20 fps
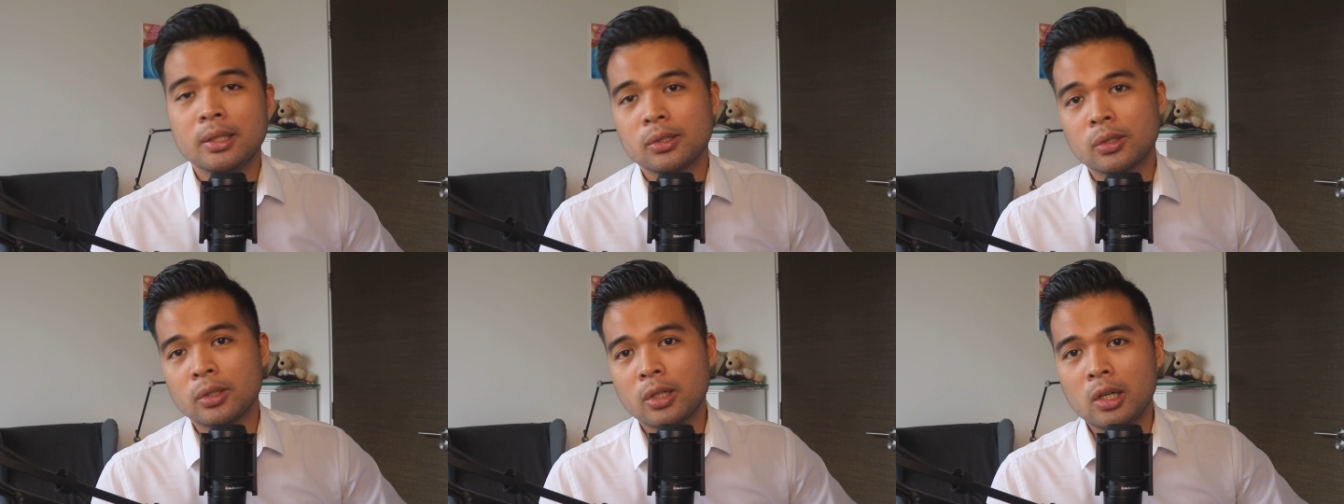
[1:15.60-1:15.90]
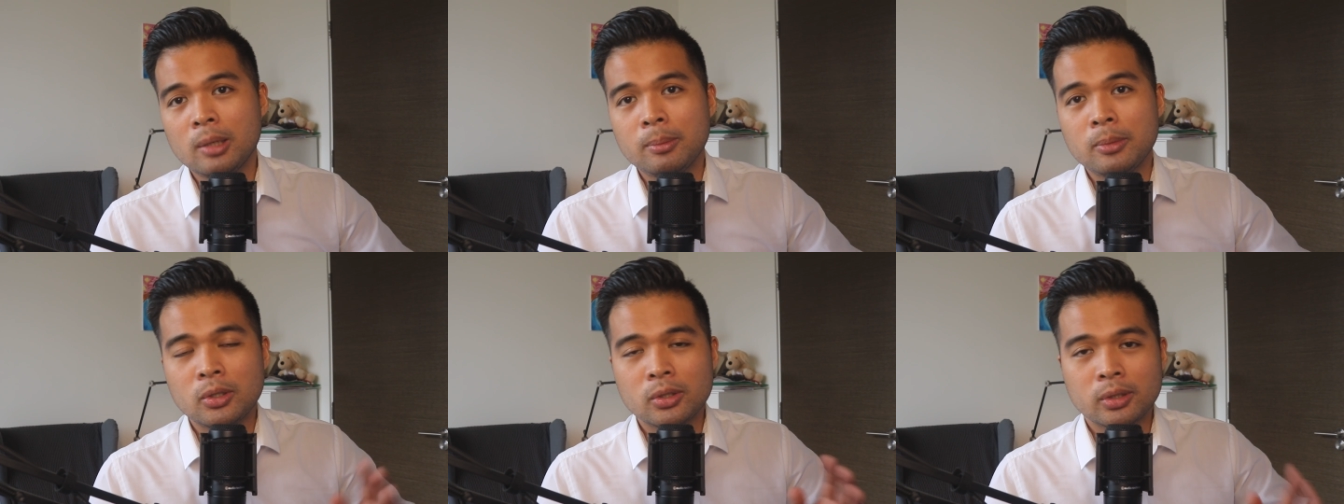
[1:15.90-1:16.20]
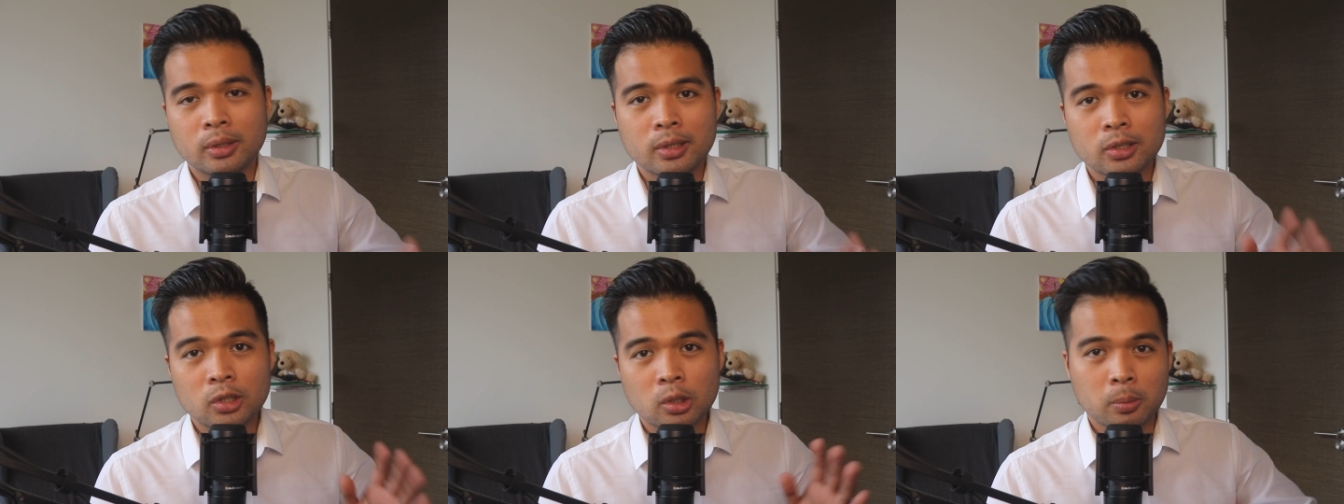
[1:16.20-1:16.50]
So now I'm using
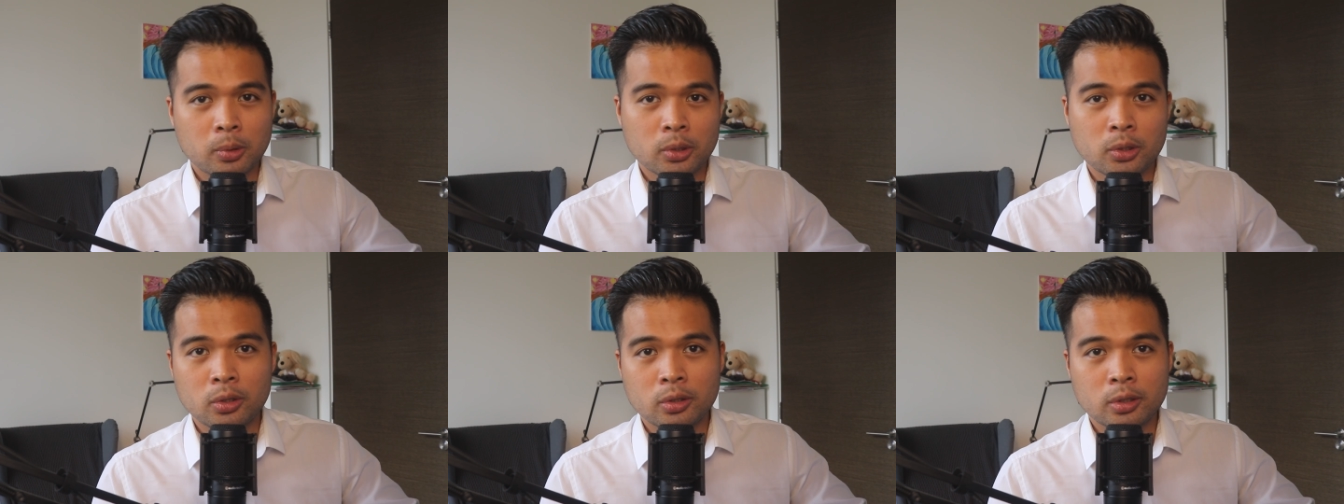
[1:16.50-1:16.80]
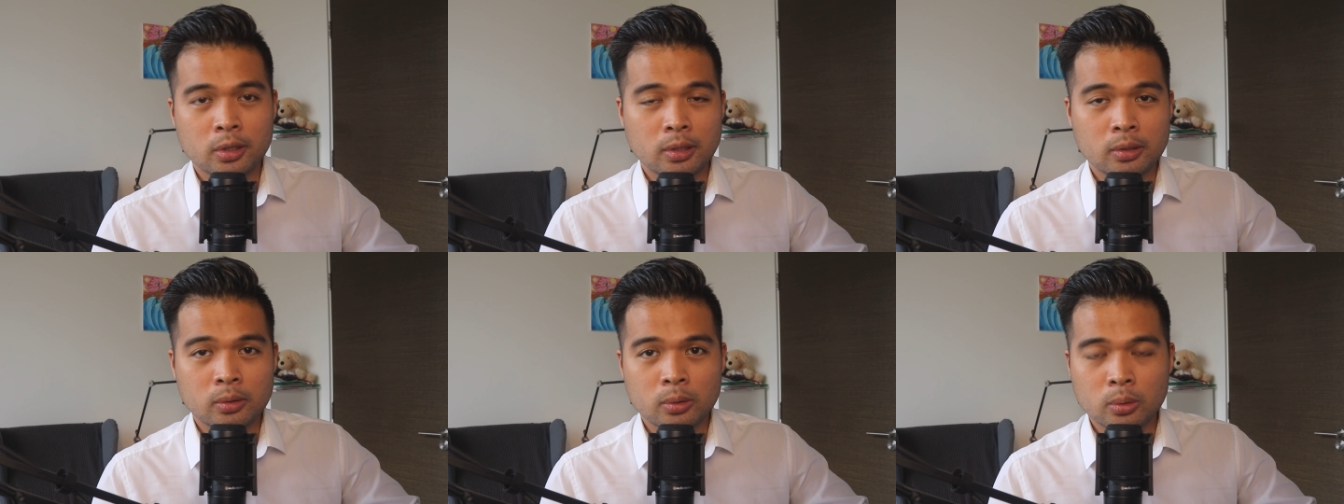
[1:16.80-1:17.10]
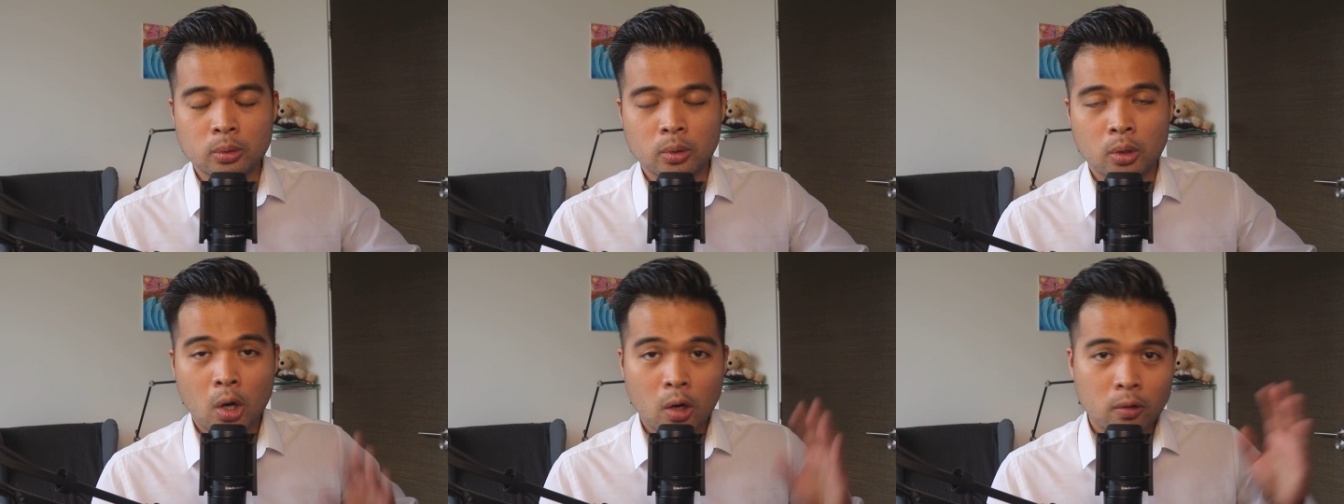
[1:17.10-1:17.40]
this opportunity to
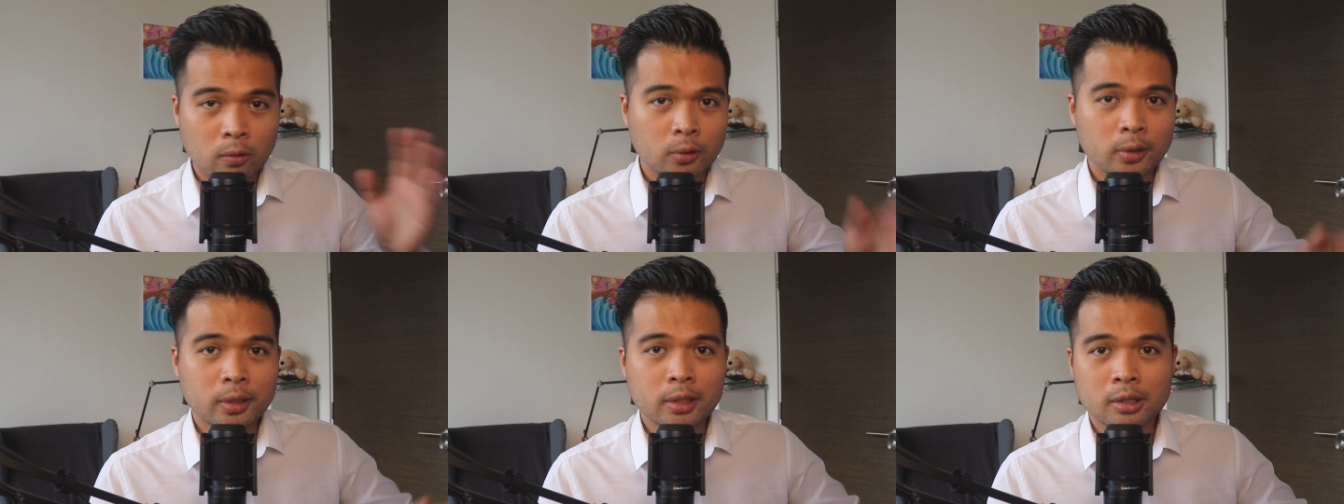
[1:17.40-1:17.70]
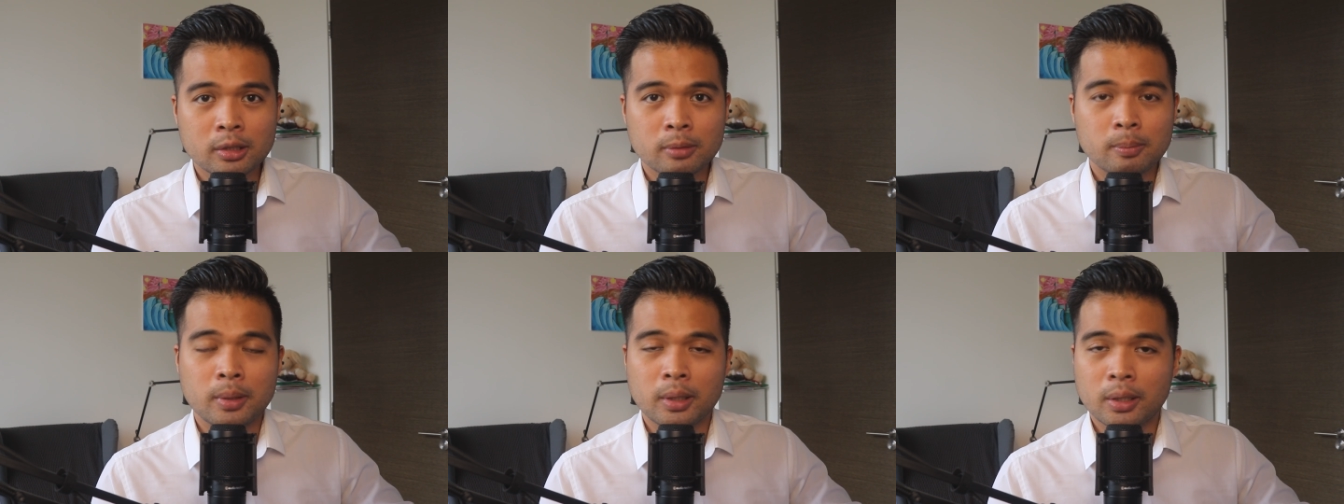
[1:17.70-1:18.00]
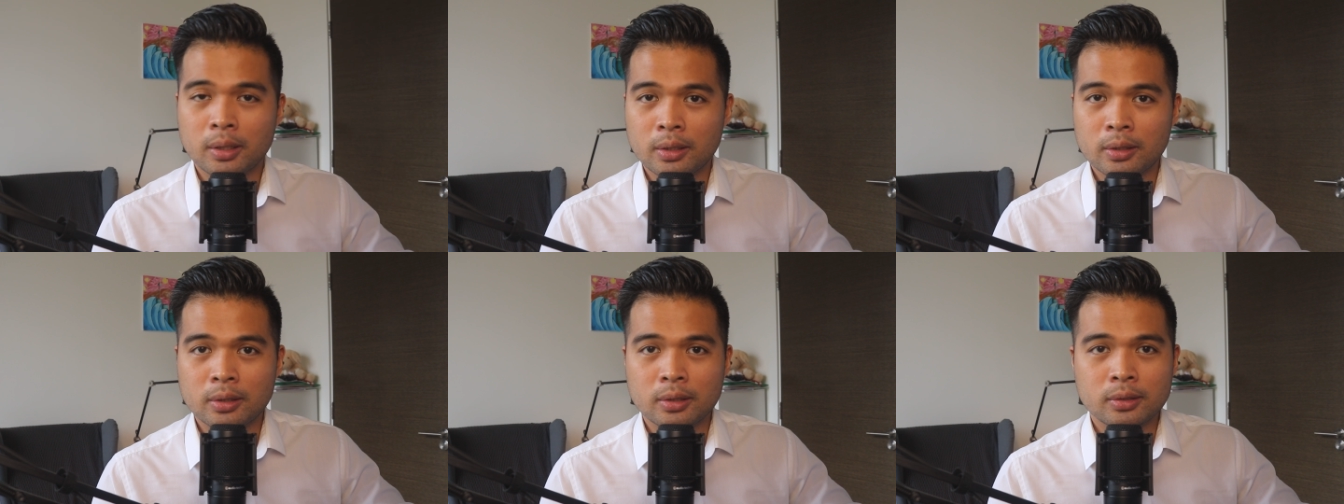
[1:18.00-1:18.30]
cover it,
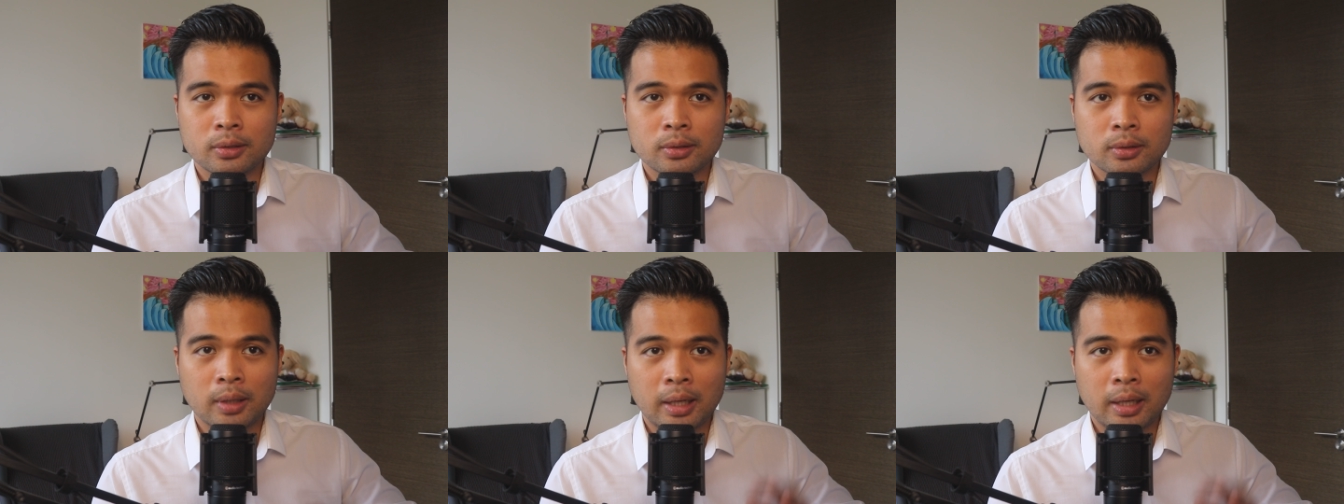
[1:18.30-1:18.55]
because